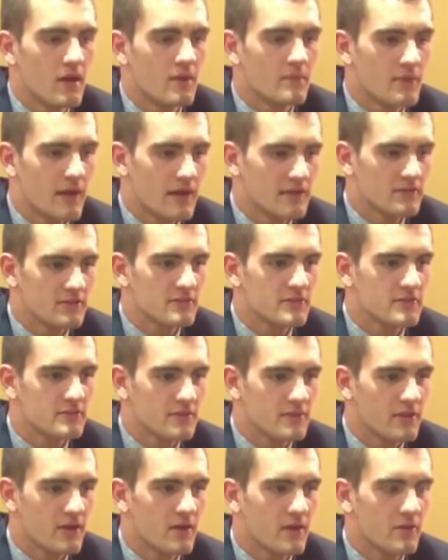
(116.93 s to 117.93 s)
Practice has
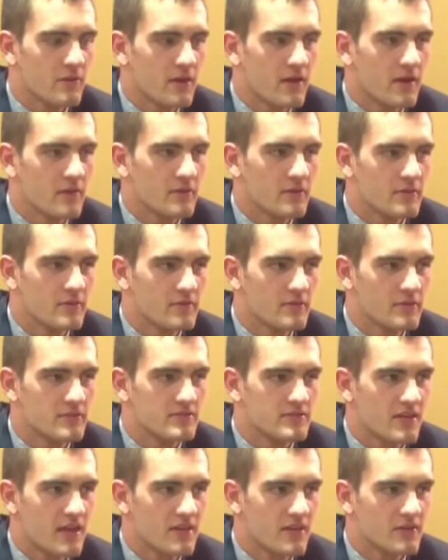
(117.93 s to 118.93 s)
been going well. We've been
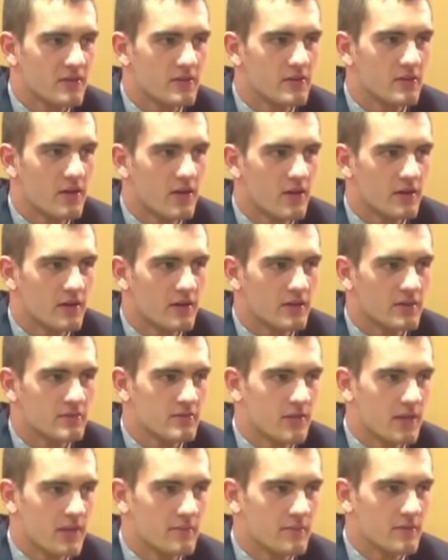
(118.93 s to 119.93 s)
staying a little longer,
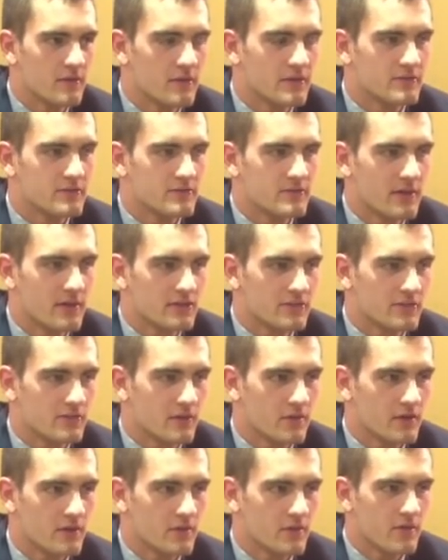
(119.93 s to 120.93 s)
trying to put in some extra
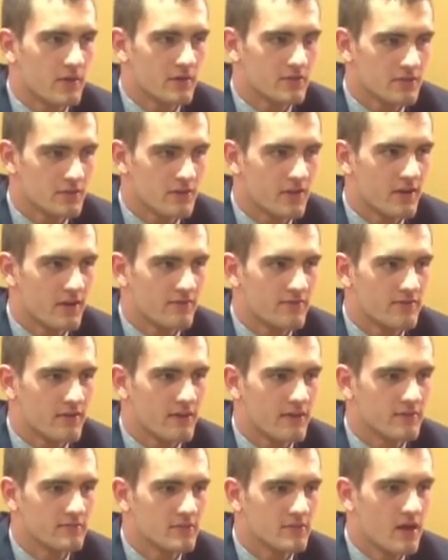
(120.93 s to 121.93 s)
work, watching a lot of
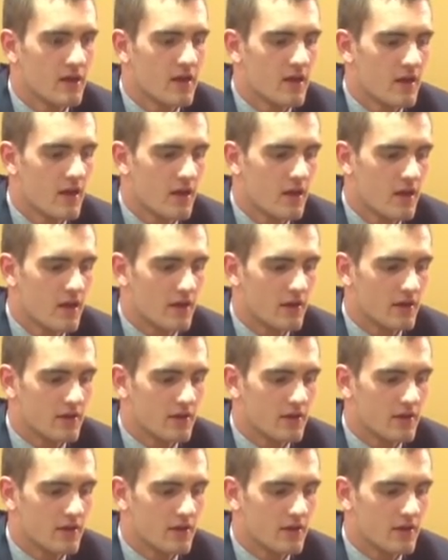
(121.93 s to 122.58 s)
films. Our